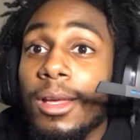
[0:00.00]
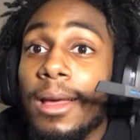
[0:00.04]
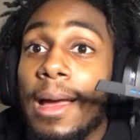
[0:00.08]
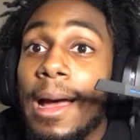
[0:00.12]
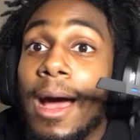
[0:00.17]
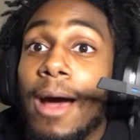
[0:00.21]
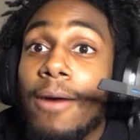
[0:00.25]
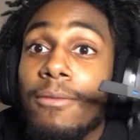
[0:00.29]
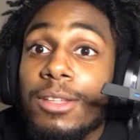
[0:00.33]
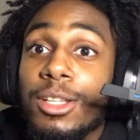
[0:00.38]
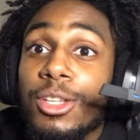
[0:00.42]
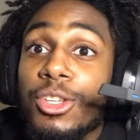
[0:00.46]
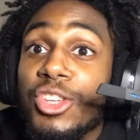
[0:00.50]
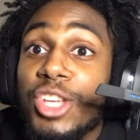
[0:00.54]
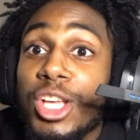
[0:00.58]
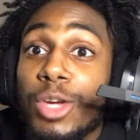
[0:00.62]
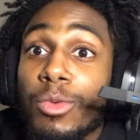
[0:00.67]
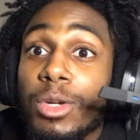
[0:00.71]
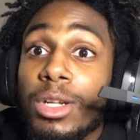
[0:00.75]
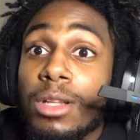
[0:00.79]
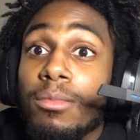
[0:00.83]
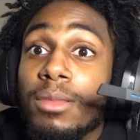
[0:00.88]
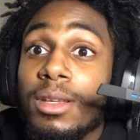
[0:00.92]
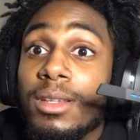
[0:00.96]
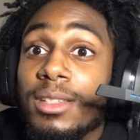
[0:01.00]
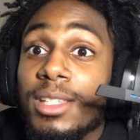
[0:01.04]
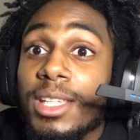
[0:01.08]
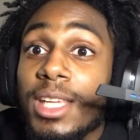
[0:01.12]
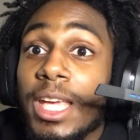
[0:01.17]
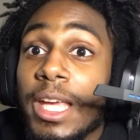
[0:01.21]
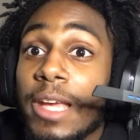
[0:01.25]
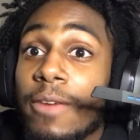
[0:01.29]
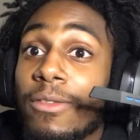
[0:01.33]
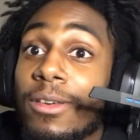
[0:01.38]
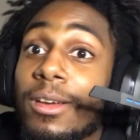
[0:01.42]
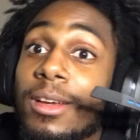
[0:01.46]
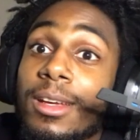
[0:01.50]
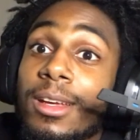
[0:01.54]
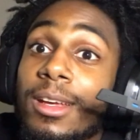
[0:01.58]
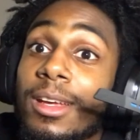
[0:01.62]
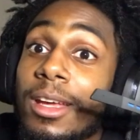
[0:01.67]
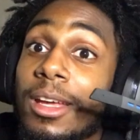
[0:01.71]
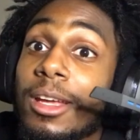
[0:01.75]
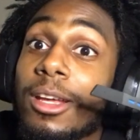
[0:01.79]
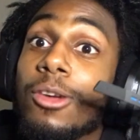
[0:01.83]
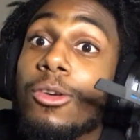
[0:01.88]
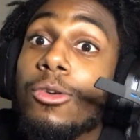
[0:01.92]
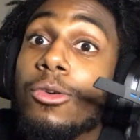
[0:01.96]
Obviously you didn't want to be safe.
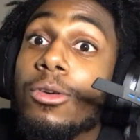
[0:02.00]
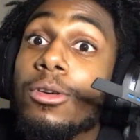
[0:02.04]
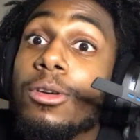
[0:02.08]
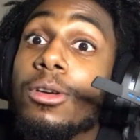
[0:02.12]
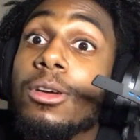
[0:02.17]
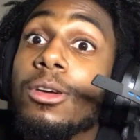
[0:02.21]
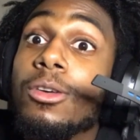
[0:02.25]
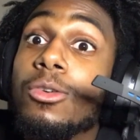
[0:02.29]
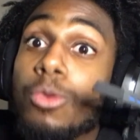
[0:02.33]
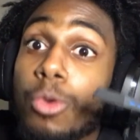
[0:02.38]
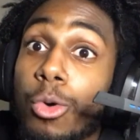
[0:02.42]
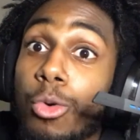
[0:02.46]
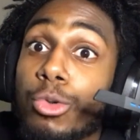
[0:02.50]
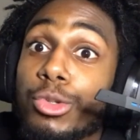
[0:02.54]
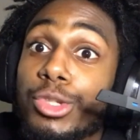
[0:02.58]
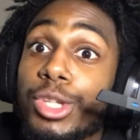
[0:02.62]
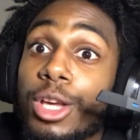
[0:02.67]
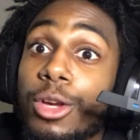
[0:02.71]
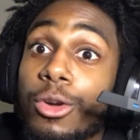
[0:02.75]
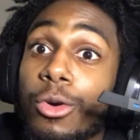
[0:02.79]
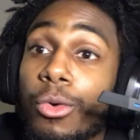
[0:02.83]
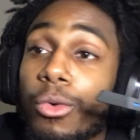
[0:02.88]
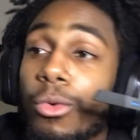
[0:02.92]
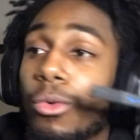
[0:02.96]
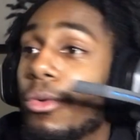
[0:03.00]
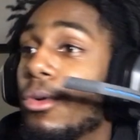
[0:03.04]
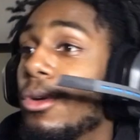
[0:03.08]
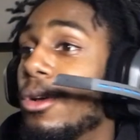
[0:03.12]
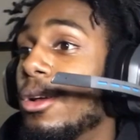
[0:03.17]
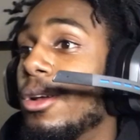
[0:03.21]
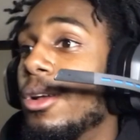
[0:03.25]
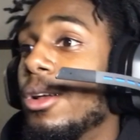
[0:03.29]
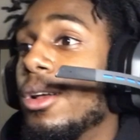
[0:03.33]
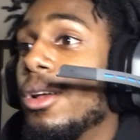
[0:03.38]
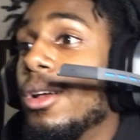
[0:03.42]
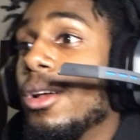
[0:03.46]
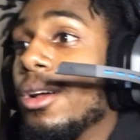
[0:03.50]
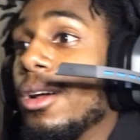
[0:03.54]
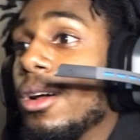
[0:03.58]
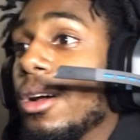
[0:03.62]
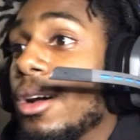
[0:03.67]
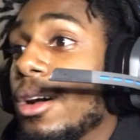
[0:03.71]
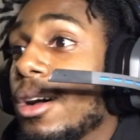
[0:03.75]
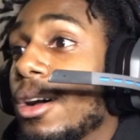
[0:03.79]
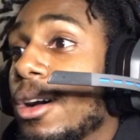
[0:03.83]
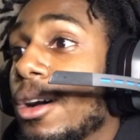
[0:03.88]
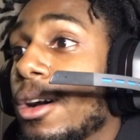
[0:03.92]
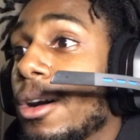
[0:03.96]
Quote J. Cole.
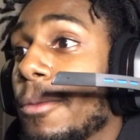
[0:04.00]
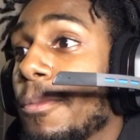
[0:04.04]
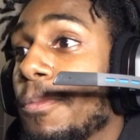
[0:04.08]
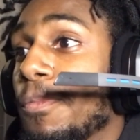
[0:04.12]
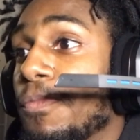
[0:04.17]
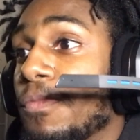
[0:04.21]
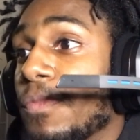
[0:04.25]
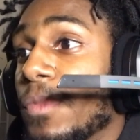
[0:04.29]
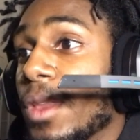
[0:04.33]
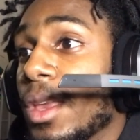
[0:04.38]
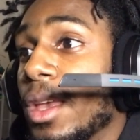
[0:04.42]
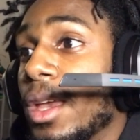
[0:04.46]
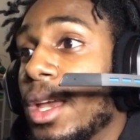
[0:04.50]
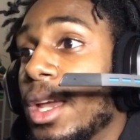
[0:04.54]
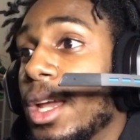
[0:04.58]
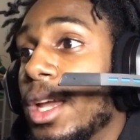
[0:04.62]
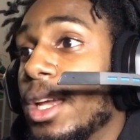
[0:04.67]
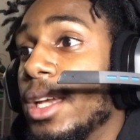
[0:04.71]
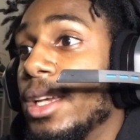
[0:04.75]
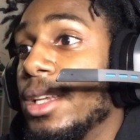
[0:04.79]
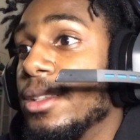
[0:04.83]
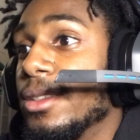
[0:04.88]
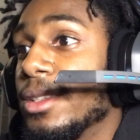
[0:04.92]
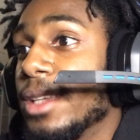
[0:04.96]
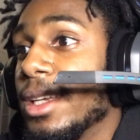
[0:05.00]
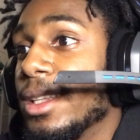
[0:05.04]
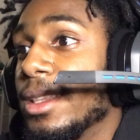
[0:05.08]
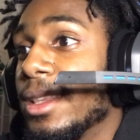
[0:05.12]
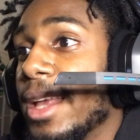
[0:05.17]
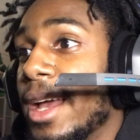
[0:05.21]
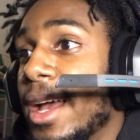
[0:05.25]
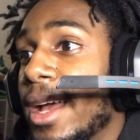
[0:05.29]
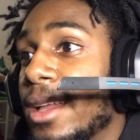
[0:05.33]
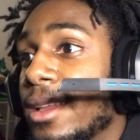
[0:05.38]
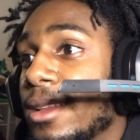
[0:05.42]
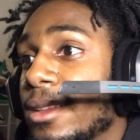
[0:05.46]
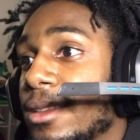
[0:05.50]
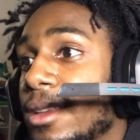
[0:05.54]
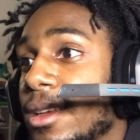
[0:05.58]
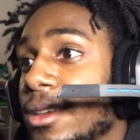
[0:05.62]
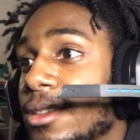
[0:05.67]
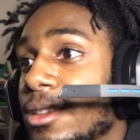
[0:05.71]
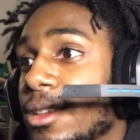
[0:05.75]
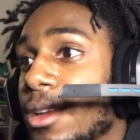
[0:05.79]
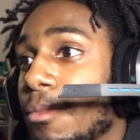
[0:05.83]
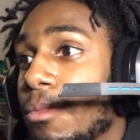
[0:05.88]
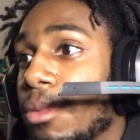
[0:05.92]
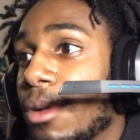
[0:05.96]
And he's like, that
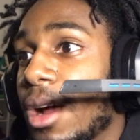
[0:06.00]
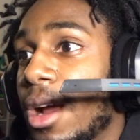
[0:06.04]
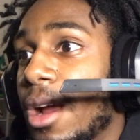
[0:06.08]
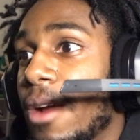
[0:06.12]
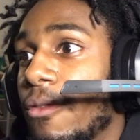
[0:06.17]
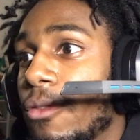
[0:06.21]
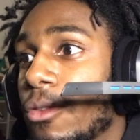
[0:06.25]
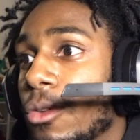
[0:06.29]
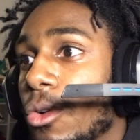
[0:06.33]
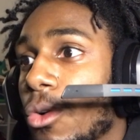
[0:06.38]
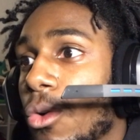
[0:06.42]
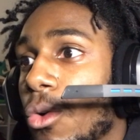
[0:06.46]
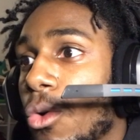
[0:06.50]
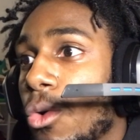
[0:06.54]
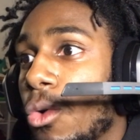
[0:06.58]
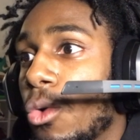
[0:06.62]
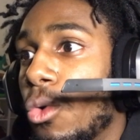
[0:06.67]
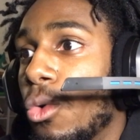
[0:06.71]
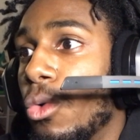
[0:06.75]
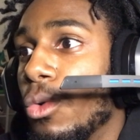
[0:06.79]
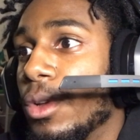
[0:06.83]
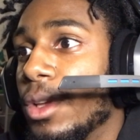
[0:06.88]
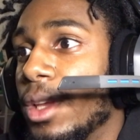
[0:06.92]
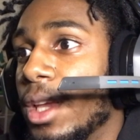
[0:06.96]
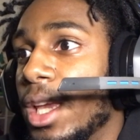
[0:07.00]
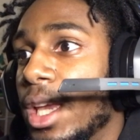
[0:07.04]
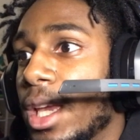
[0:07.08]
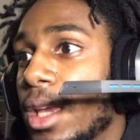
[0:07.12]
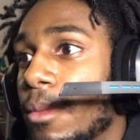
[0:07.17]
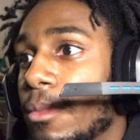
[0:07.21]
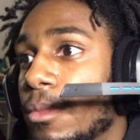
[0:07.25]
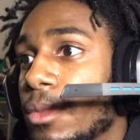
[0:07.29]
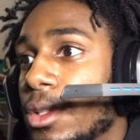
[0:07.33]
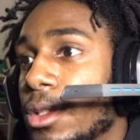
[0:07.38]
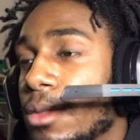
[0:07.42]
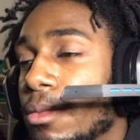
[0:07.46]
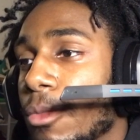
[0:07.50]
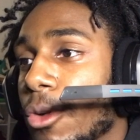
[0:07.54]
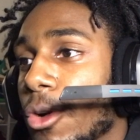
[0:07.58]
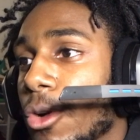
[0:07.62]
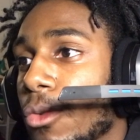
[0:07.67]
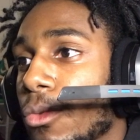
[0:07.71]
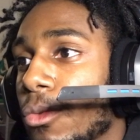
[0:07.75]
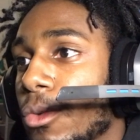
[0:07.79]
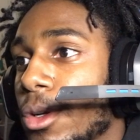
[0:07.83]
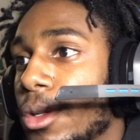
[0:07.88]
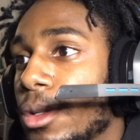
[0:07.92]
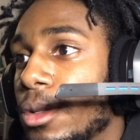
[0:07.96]
doesn't apply for the whole game,
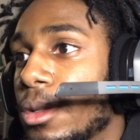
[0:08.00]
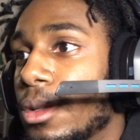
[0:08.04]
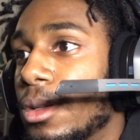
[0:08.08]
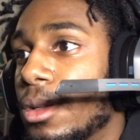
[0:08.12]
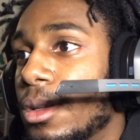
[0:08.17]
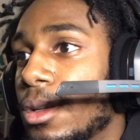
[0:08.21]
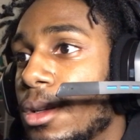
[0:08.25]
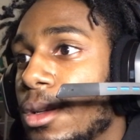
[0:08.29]
smart one.